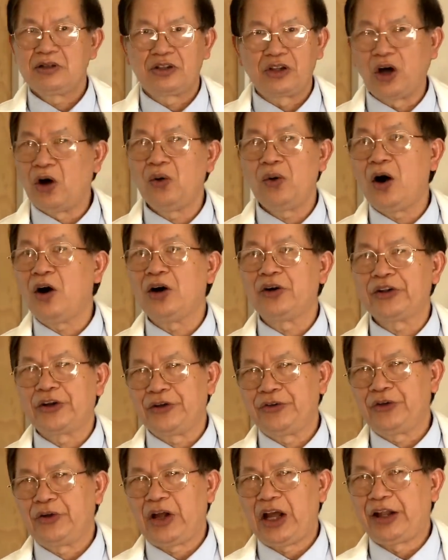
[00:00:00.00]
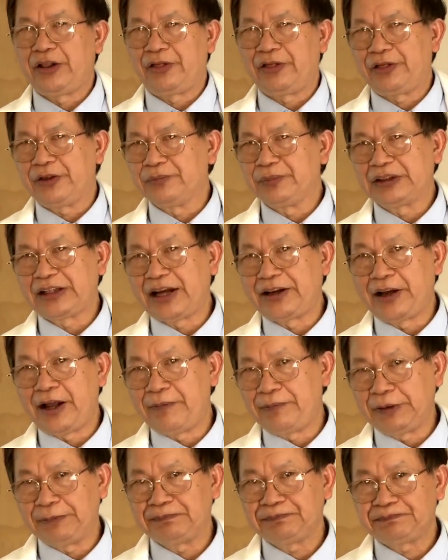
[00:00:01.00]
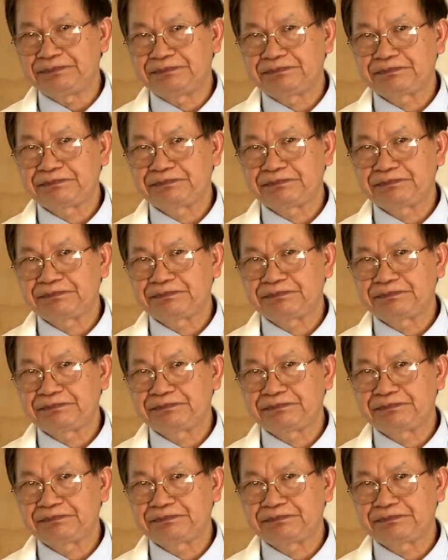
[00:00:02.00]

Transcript: no order in thermodynamics.